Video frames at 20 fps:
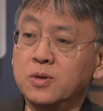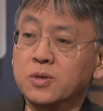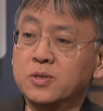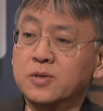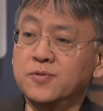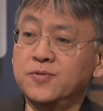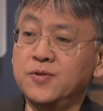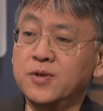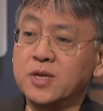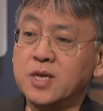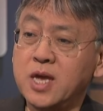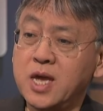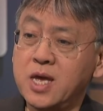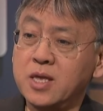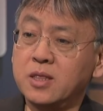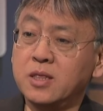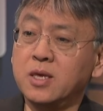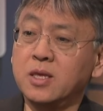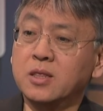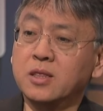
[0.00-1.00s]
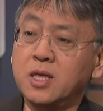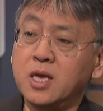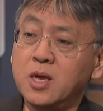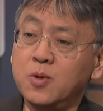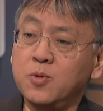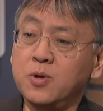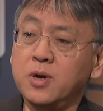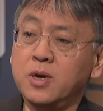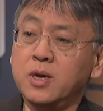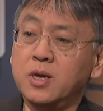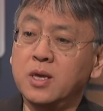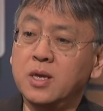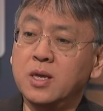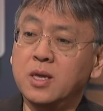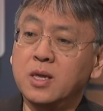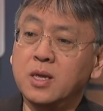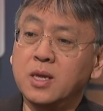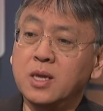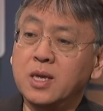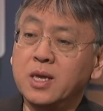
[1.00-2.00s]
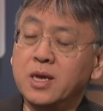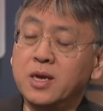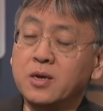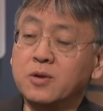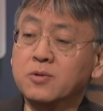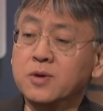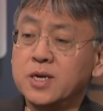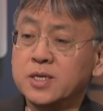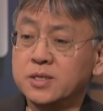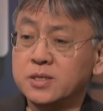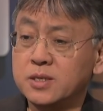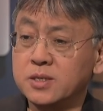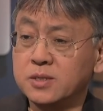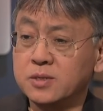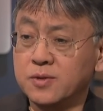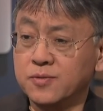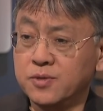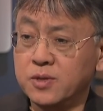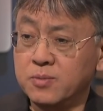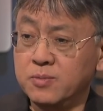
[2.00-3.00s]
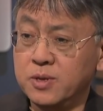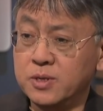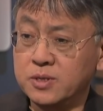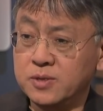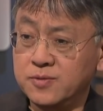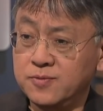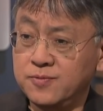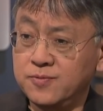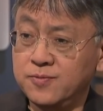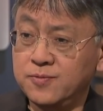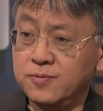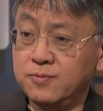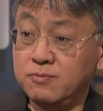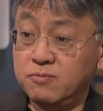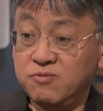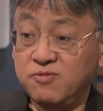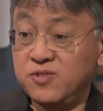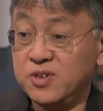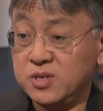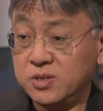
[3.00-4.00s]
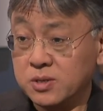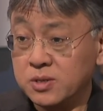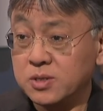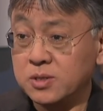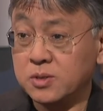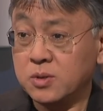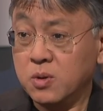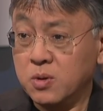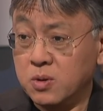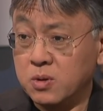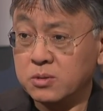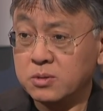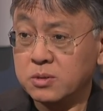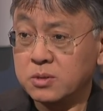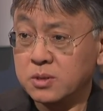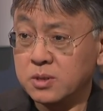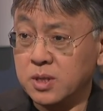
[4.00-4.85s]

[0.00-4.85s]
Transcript: mm. to hmm. forget that they were aggressors of the most vicious sort.